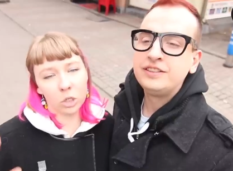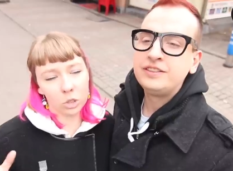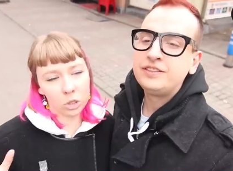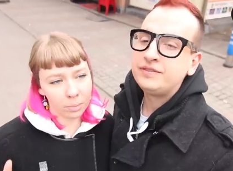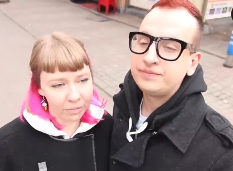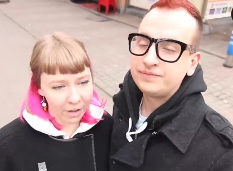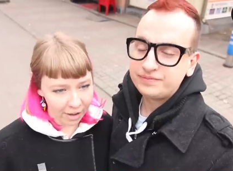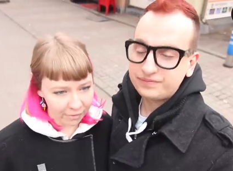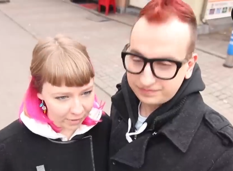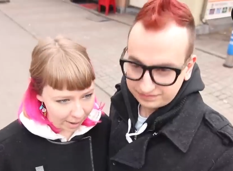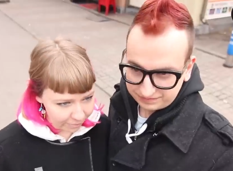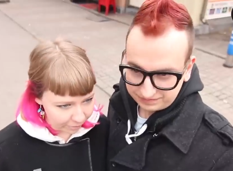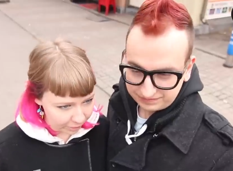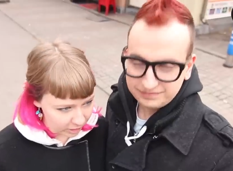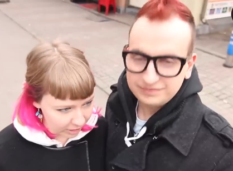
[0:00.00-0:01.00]
Speaker 1: to do some fat
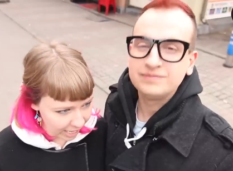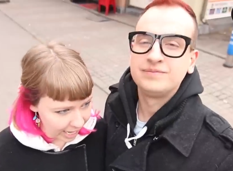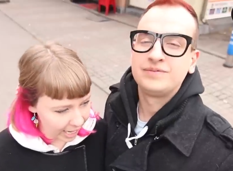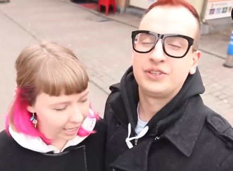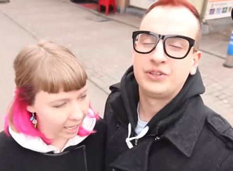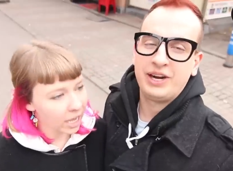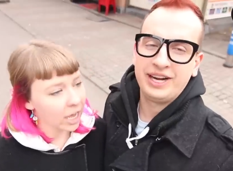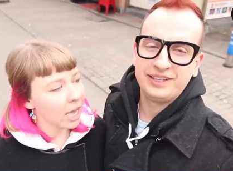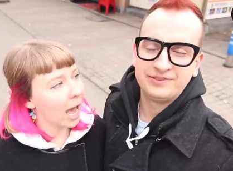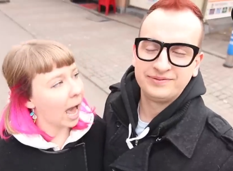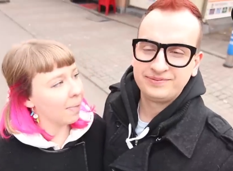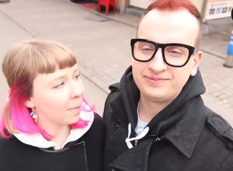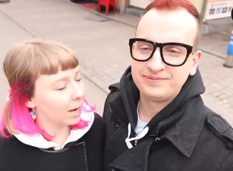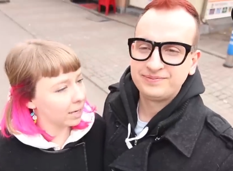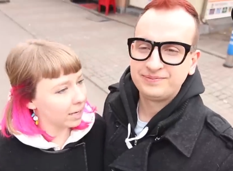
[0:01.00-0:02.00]
fat for today. Right.
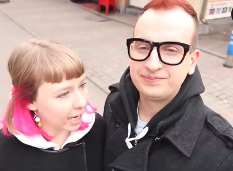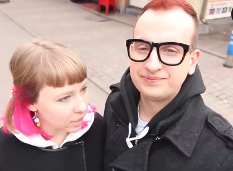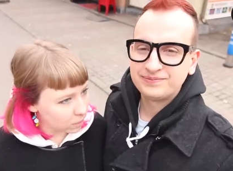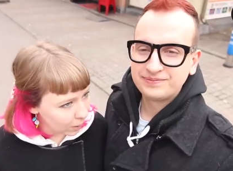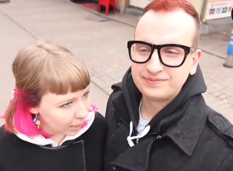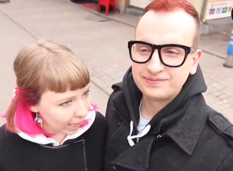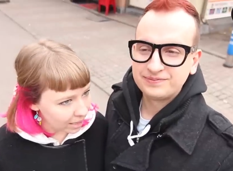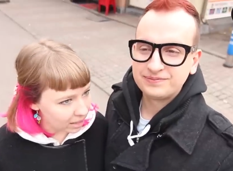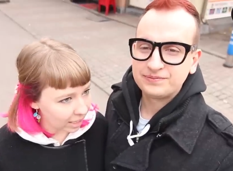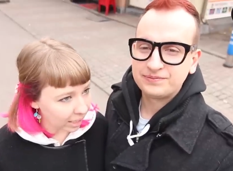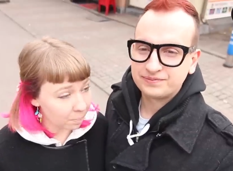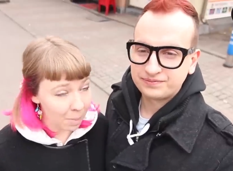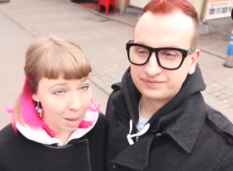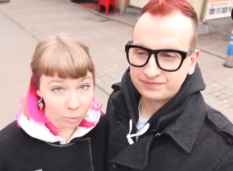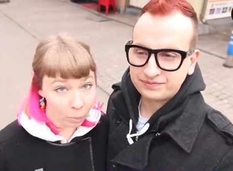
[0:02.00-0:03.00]
And then next week, I
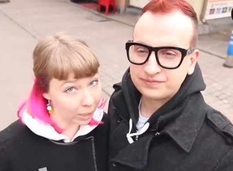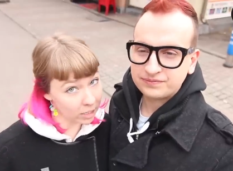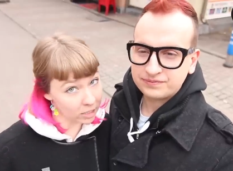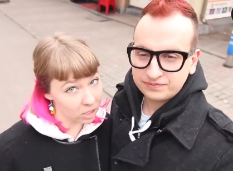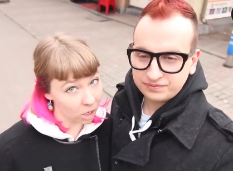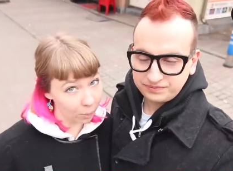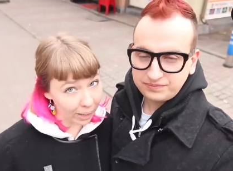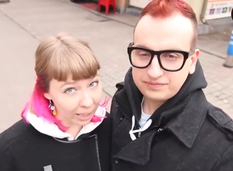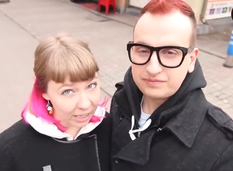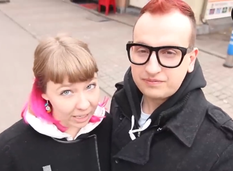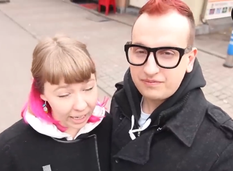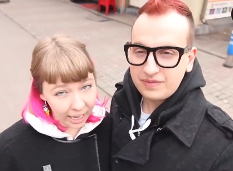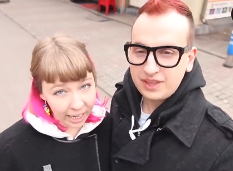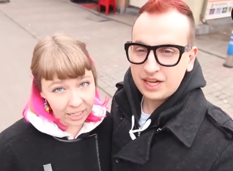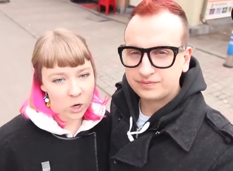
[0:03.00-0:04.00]
think maybe we can start
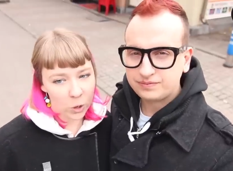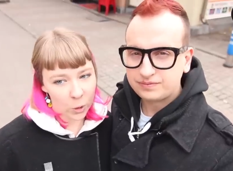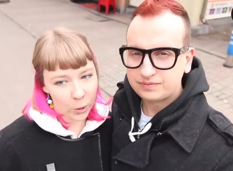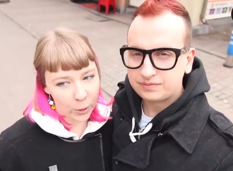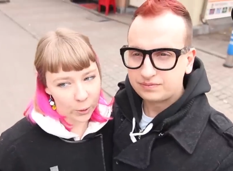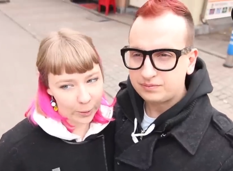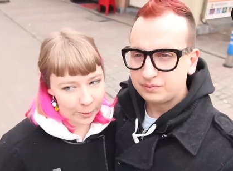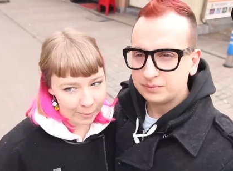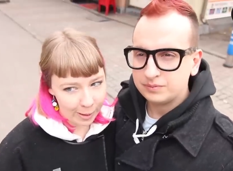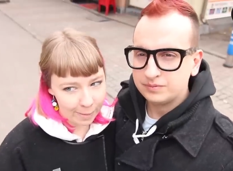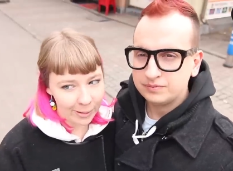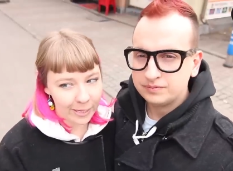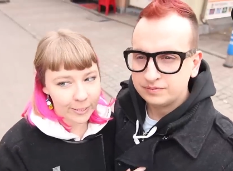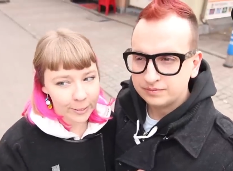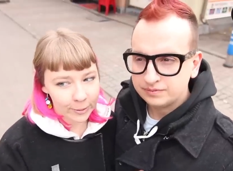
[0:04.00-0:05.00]
wanking again, or we
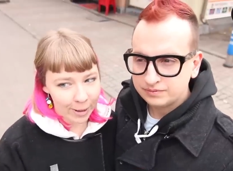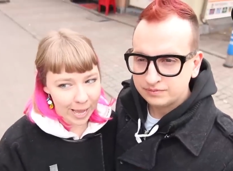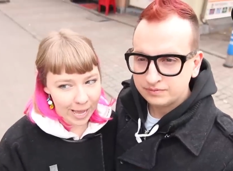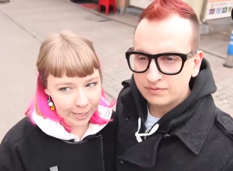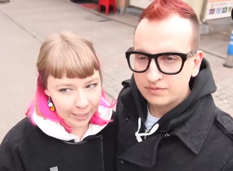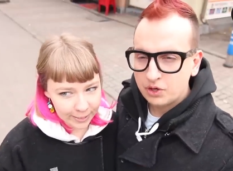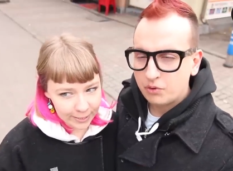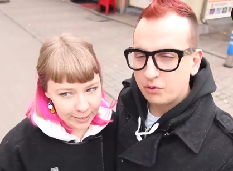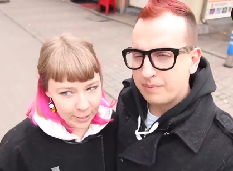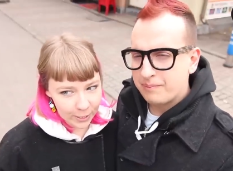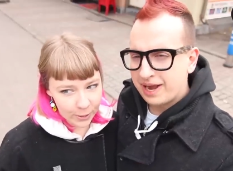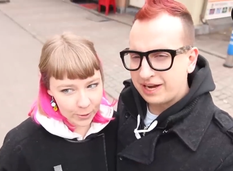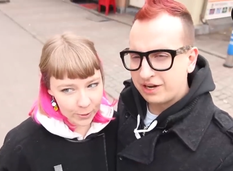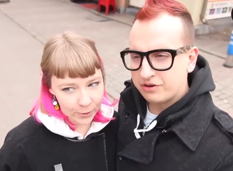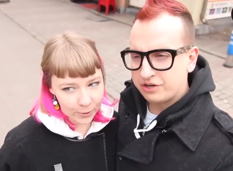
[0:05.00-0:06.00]
might be in Japan. We
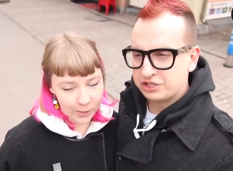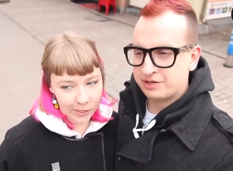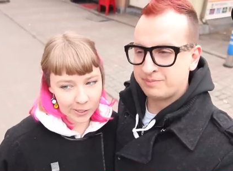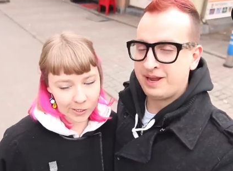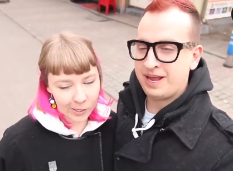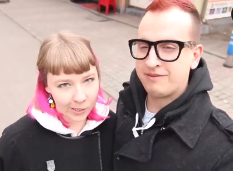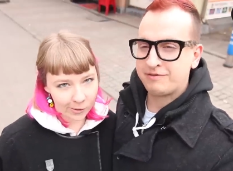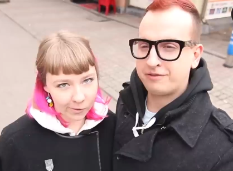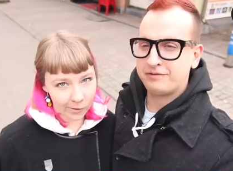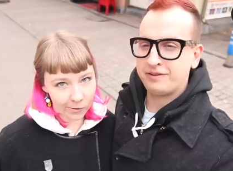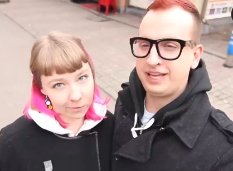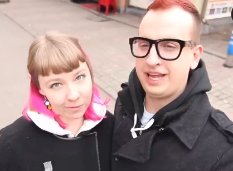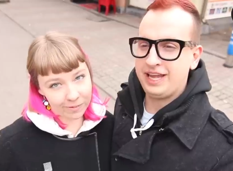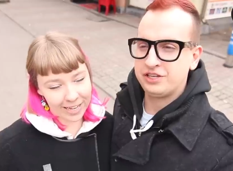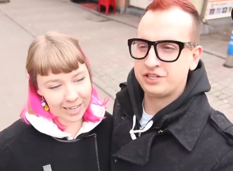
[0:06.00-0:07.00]
might go
Speaker 2: to Japan for
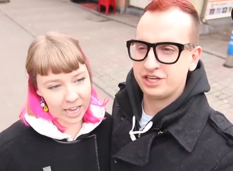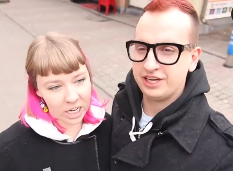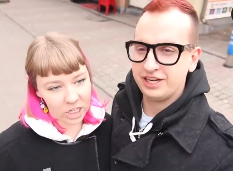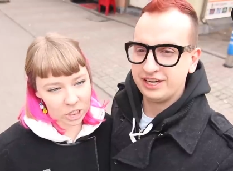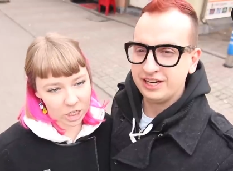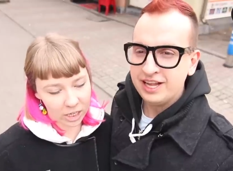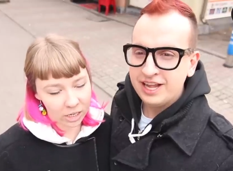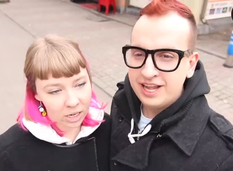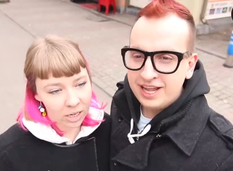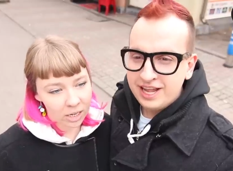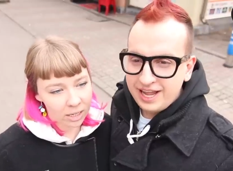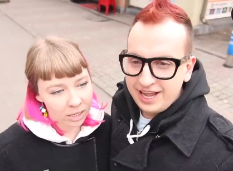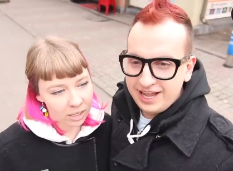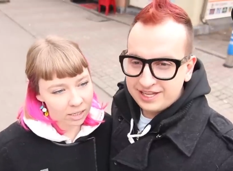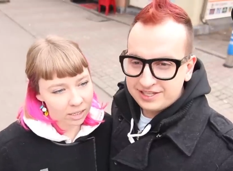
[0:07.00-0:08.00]
vacation. For vacation.
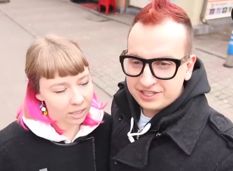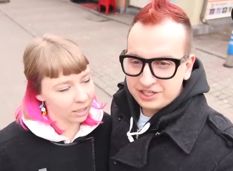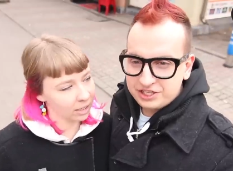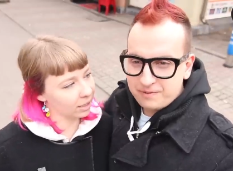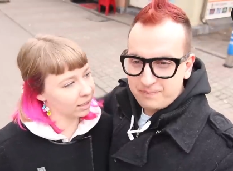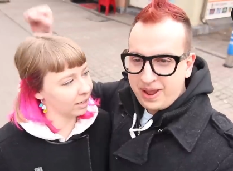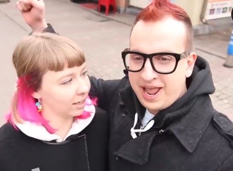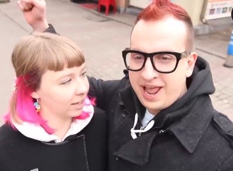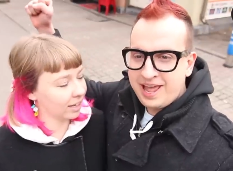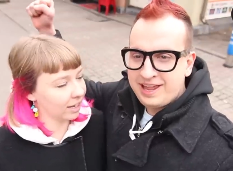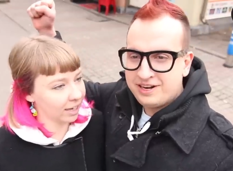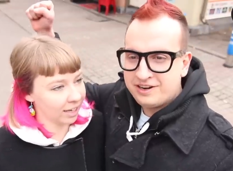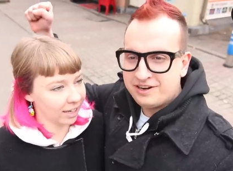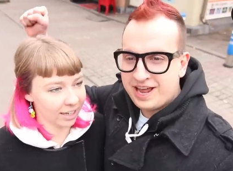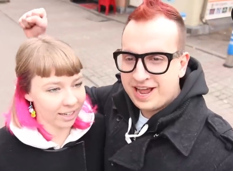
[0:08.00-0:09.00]
It's the
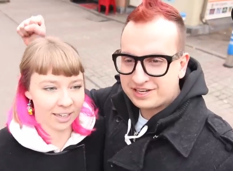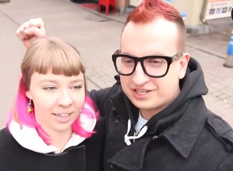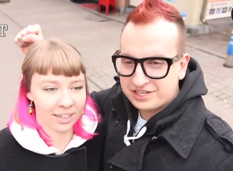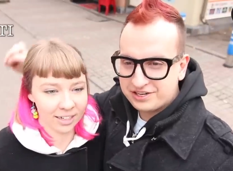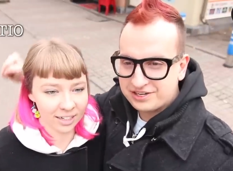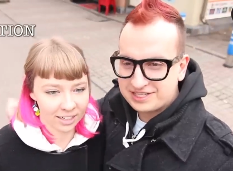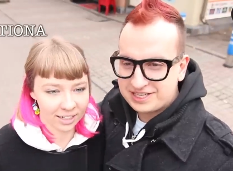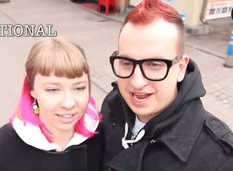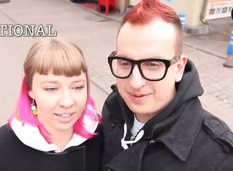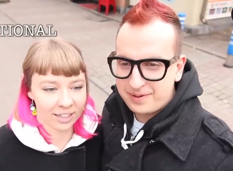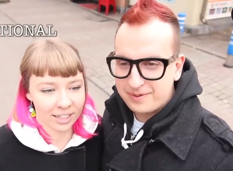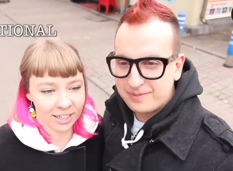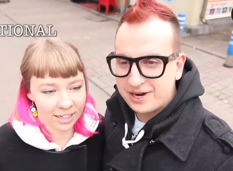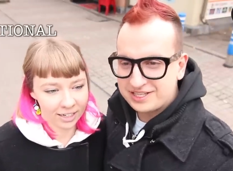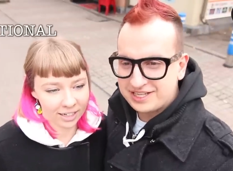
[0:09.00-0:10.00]
Japan International
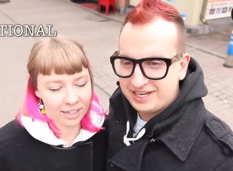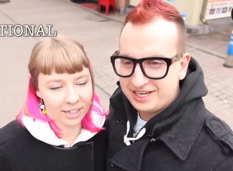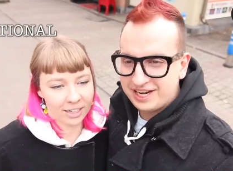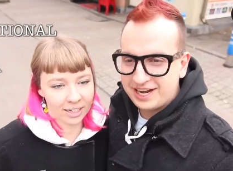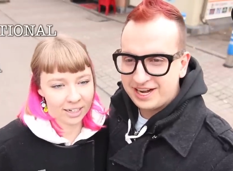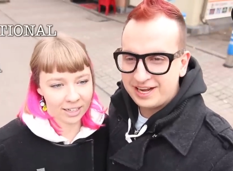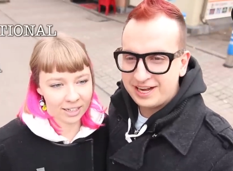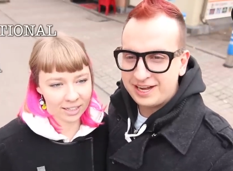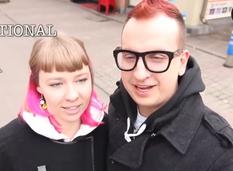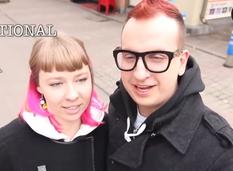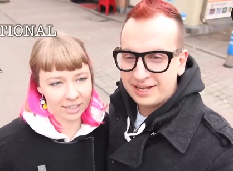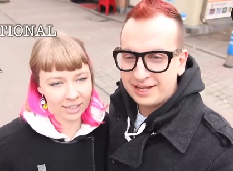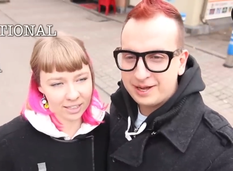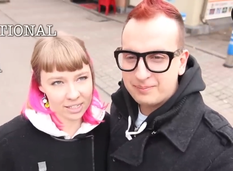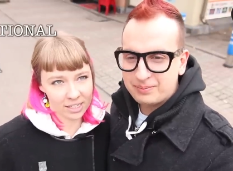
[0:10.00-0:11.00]
Simon and
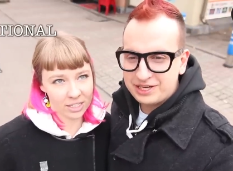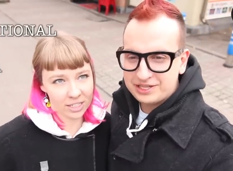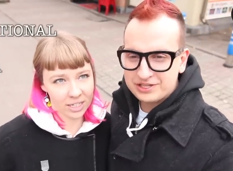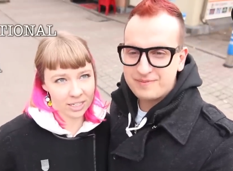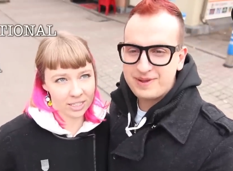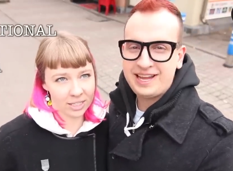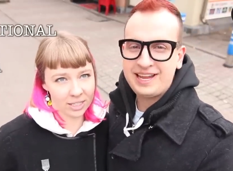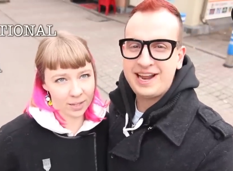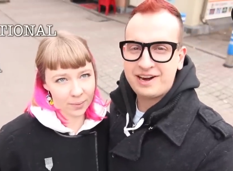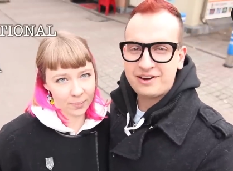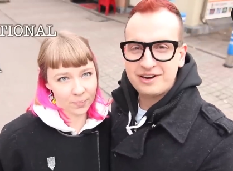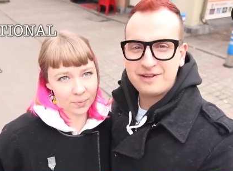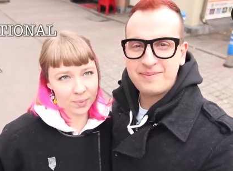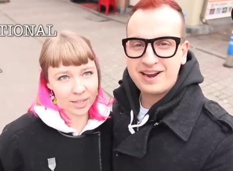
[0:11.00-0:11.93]
Martina. Please don't make an acronym